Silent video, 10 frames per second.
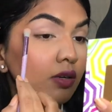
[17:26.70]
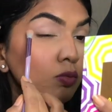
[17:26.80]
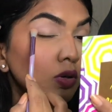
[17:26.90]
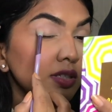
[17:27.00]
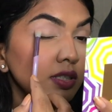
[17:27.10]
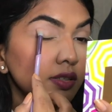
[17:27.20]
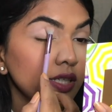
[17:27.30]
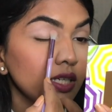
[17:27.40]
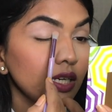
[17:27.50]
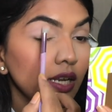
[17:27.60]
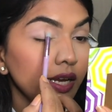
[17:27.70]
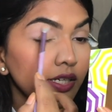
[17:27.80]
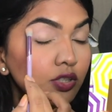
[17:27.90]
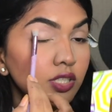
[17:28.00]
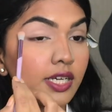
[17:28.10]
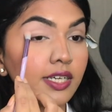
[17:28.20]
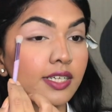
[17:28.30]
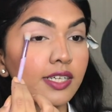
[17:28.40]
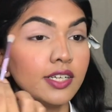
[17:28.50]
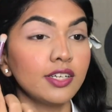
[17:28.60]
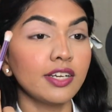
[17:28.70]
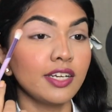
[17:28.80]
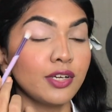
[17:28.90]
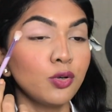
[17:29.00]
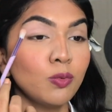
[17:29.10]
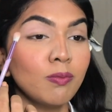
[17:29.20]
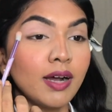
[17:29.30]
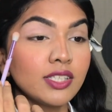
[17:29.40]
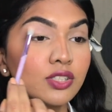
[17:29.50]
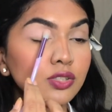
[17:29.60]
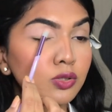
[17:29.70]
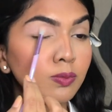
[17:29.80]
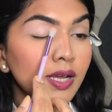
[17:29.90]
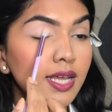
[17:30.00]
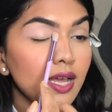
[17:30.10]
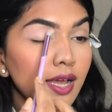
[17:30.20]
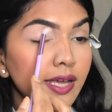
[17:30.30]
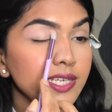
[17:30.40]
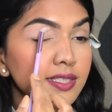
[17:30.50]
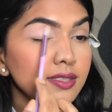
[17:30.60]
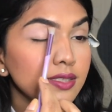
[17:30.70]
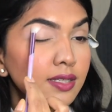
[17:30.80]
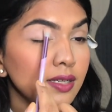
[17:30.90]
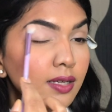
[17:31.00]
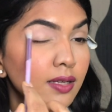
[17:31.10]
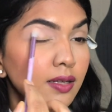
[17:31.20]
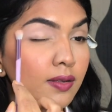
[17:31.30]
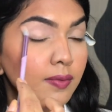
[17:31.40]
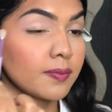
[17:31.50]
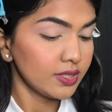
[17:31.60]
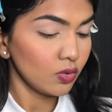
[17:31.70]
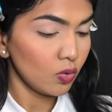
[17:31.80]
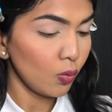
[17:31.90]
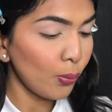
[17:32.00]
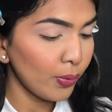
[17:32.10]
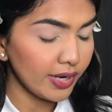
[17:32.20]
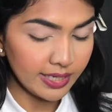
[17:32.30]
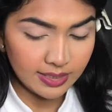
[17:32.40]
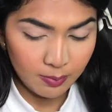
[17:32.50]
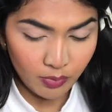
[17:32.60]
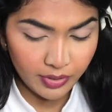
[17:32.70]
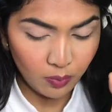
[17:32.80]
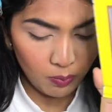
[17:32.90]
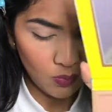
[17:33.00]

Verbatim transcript: that was a really light shade it didn't really do much to my eyes so next I'm going to